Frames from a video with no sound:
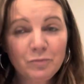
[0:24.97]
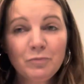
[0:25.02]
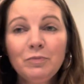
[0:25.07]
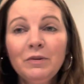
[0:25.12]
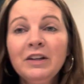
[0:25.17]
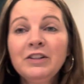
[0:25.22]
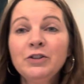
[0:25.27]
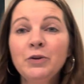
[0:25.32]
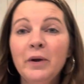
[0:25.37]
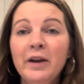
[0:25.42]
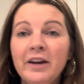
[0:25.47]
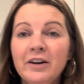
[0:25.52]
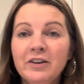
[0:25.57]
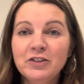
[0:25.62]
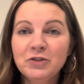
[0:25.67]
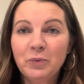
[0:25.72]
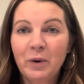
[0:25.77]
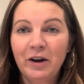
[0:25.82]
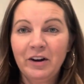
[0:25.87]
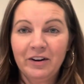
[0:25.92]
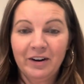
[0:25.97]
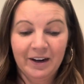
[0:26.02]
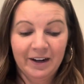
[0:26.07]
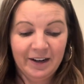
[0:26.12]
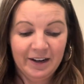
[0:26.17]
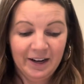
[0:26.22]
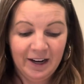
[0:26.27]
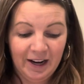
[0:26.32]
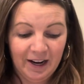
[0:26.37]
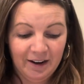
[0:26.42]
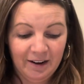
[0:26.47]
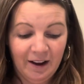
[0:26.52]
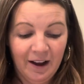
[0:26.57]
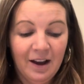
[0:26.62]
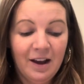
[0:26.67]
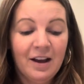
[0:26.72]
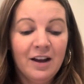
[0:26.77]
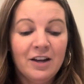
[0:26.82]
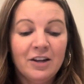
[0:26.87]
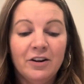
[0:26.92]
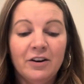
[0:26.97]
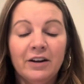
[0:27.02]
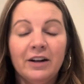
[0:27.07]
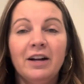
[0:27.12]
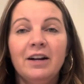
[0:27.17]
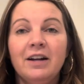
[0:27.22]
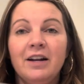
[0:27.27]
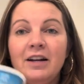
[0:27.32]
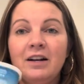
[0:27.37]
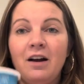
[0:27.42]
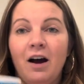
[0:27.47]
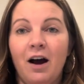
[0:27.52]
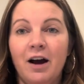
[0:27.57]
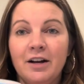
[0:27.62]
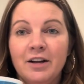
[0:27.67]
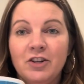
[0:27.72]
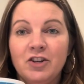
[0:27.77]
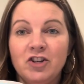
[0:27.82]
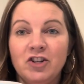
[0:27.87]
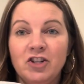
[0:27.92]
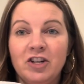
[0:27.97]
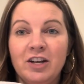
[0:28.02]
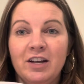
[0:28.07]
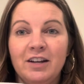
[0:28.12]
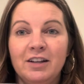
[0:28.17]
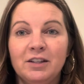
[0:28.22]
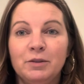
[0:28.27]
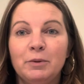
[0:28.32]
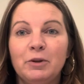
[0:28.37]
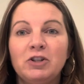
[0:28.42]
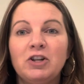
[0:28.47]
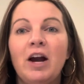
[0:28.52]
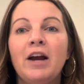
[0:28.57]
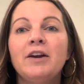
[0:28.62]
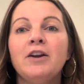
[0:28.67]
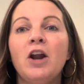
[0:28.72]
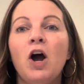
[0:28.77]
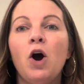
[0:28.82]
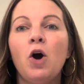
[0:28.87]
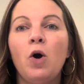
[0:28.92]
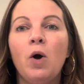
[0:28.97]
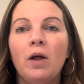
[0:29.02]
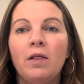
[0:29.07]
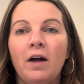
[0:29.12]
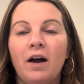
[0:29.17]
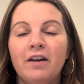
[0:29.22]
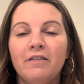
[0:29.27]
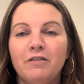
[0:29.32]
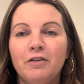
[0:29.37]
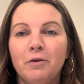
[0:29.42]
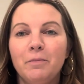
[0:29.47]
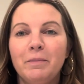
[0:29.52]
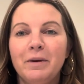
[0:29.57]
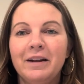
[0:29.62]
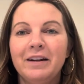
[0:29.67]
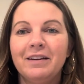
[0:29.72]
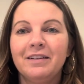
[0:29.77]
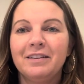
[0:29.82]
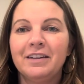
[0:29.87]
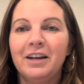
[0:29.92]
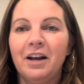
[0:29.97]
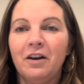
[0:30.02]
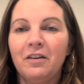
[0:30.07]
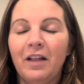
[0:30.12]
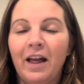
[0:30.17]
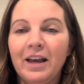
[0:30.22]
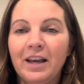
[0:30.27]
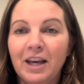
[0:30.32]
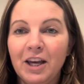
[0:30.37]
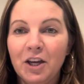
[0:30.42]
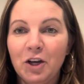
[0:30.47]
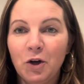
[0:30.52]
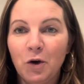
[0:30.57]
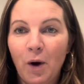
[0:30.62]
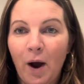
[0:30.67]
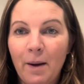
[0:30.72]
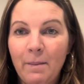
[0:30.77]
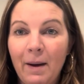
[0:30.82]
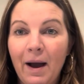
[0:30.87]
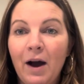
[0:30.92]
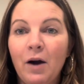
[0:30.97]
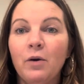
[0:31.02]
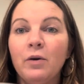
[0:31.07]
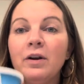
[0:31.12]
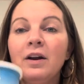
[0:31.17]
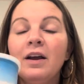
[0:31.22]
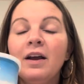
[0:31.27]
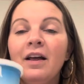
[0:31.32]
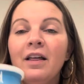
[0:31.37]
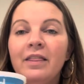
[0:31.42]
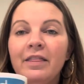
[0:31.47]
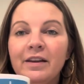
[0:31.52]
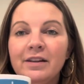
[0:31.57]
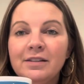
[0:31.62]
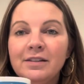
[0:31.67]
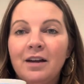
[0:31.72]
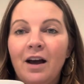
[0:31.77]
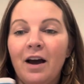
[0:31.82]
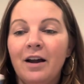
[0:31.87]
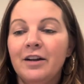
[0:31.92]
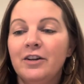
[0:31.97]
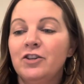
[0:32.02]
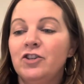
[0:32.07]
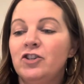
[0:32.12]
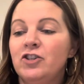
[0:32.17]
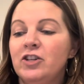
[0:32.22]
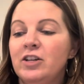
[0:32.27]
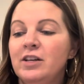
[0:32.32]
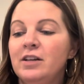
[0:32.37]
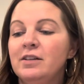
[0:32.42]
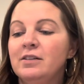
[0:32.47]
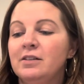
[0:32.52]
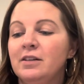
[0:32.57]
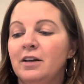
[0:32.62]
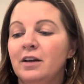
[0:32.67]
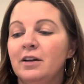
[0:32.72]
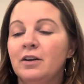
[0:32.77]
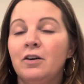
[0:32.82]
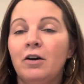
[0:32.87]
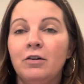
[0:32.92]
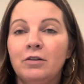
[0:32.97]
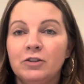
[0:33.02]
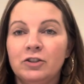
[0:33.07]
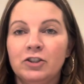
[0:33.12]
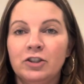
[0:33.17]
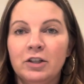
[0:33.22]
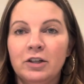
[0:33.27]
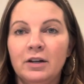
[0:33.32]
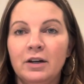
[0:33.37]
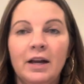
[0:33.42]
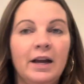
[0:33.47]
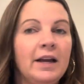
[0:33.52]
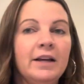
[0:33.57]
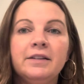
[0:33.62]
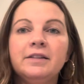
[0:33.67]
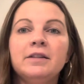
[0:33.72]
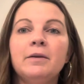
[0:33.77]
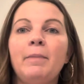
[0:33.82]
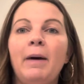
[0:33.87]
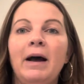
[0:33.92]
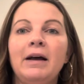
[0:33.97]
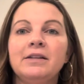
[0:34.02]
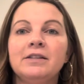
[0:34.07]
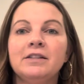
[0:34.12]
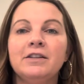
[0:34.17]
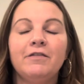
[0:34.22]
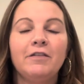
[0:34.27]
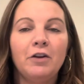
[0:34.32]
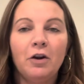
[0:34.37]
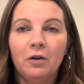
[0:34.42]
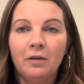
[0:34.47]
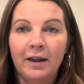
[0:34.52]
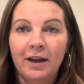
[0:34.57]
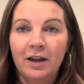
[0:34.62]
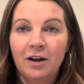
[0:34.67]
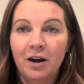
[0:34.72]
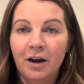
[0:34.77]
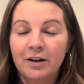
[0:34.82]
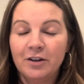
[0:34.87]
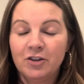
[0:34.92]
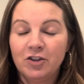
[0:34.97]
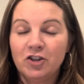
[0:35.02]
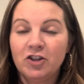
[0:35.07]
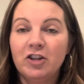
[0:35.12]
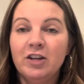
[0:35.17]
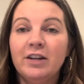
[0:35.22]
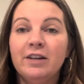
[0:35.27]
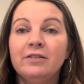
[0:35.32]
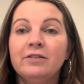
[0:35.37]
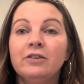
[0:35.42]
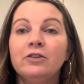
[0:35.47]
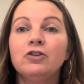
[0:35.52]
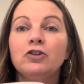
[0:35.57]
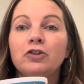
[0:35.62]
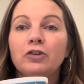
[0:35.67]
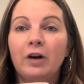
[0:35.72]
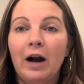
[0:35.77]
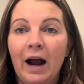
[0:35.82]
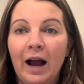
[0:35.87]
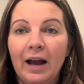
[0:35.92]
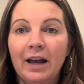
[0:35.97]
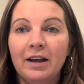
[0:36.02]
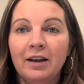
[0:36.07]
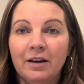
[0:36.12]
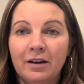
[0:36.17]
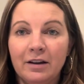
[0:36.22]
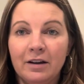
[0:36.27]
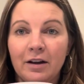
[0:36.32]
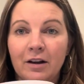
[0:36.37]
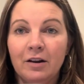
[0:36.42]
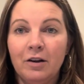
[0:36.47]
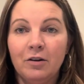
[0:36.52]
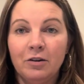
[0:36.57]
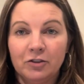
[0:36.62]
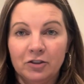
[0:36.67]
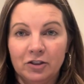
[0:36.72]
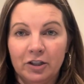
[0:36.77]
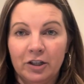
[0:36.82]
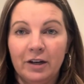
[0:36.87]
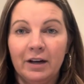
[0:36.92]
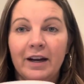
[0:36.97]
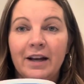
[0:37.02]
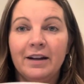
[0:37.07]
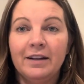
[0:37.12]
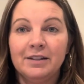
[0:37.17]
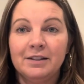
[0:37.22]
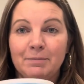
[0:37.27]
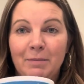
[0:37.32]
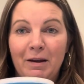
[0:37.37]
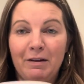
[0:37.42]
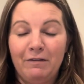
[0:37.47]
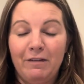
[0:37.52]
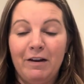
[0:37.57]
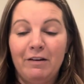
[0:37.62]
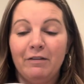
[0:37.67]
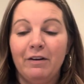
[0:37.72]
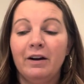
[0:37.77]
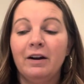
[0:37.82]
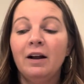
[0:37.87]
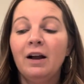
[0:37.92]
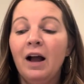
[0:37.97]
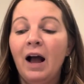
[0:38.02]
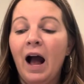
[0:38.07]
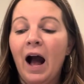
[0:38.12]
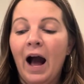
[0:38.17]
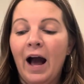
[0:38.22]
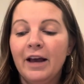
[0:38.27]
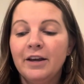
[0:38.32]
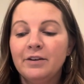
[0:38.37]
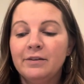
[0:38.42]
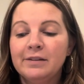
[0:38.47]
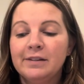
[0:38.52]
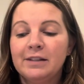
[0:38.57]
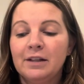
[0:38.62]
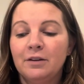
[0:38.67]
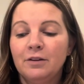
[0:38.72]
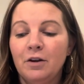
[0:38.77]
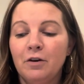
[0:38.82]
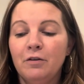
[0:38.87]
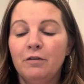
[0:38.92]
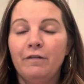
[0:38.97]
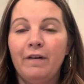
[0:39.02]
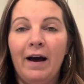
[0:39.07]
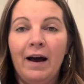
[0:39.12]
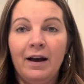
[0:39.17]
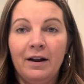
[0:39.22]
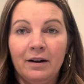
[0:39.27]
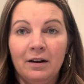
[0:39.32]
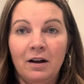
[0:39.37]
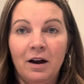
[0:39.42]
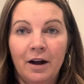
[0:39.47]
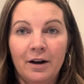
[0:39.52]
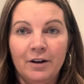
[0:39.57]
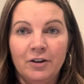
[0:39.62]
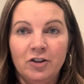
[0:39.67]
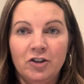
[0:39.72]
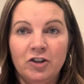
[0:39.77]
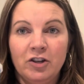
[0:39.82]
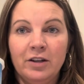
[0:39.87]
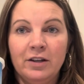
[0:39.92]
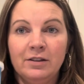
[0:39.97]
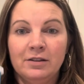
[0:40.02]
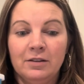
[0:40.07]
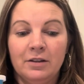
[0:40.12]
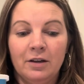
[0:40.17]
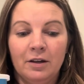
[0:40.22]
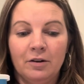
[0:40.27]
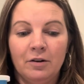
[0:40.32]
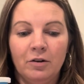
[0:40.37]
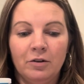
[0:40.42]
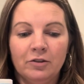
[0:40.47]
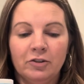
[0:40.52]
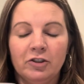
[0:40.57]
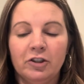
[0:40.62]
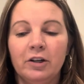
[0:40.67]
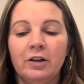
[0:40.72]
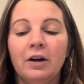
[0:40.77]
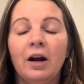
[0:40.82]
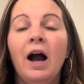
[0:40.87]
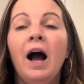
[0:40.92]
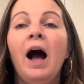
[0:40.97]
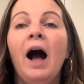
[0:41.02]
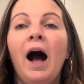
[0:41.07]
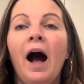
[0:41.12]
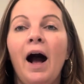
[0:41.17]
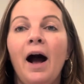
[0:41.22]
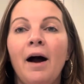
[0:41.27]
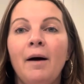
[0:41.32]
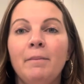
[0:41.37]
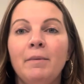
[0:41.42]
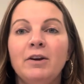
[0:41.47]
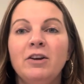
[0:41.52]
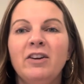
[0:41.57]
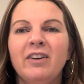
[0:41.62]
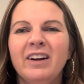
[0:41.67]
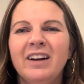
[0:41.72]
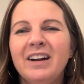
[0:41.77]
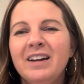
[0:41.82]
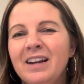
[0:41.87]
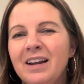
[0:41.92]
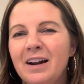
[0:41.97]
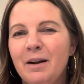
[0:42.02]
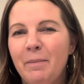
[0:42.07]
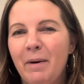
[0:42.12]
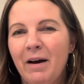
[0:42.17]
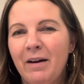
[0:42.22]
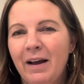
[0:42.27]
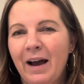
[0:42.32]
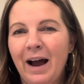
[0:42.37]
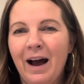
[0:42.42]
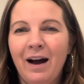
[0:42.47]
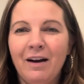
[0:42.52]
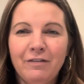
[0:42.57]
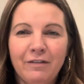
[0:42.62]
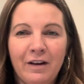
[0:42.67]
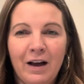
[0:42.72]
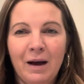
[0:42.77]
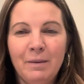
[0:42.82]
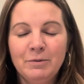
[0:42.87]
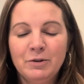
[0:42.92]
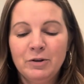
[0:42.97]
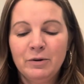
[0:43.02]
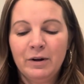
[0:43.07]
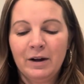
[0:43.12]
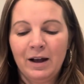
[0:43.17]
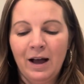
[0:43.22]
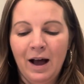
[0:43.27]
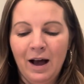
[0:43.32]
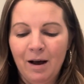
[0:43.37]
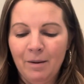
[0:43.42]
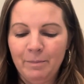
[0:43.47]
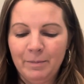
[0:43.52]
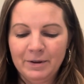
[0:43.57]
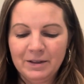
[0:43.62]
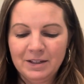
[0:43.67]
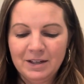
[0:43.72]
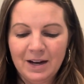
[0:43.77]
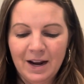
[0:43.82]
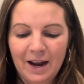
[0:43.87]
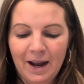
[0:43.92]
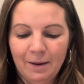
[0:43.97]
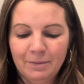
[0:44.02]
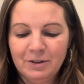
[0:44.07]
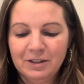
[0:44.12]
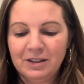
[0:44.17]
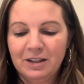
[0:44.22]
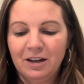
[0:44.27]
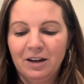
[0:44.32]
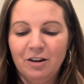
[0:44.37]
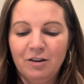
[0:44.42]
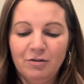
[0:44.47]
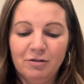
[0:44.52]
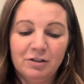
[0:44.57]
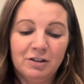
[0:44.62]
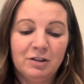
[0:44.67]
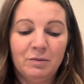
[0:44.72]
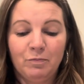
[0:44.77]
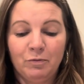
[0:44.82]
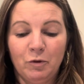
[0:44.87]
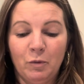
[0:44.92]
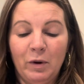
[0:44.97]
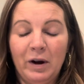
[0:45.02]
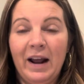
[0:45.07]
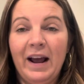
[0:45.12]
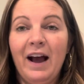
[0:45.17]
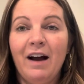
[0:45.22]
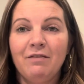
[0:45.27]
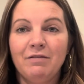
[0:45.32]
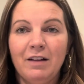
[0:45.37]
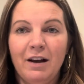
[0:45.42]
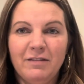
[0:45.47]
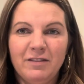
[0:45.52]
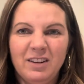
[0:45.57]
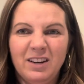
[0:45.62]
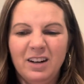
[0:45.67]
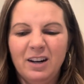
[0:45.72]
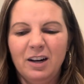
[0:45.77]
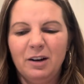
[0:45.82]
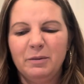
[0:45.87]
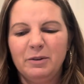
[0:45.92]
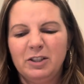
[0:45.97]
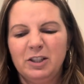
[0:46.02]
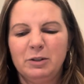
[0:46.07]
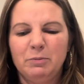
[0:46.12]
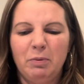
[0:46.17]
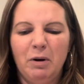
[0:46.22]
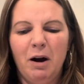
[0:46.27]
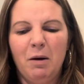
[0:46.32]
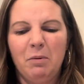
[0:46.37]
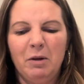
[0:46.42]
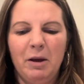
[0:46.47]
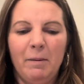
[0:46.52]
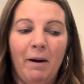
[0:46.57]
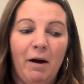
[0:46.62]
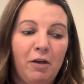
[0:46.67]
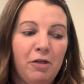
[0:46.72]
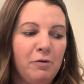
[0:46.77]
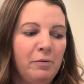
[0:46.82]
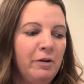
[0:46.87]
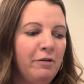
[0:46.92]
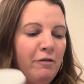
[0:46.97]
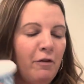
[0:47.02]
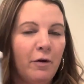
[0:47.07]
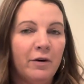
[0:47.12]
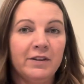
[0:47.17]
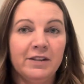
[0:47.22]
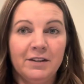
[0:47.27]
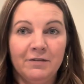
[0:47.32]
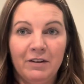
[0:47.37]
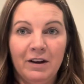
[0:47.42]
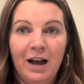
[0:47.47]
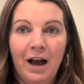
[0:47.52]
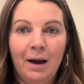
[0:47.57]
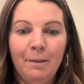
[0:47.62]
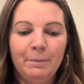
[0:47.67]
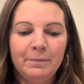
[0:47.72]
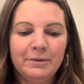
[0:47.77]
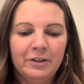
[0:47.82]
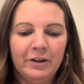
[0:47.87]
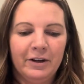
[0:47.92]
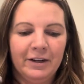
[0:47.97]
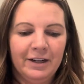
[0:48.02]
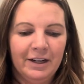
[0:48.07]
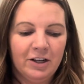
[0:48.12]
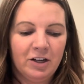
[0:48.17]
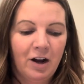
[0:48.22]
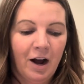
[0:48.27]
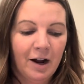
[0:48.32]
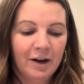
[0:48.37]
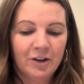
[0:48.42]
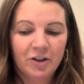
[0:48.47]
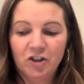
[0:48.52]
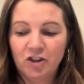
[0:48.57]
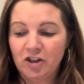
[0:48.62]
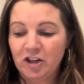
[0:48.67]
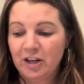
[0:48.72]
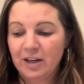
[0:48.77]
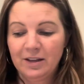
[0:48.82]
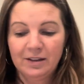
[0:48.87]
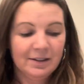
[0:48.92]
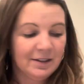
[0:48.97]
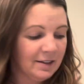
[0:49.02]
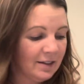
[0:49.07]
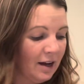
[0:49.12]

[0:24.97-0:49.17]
So here's what you're gonna need. You're gonna need cottage cheese, which I know a lot of you immediately are like, ew, I'm out. This cottage cheese, Good Culture, is the best. If you don't like cottage cheese, try Good Culture. It is my favorite. I use the low-fat cottage cheese, Good Culture. You're gonna need about a half cup to a cup, and today I'm just gonna use what I have left in here, which is probably about 3/4 of a cup. So you're gonna need cottage cheese.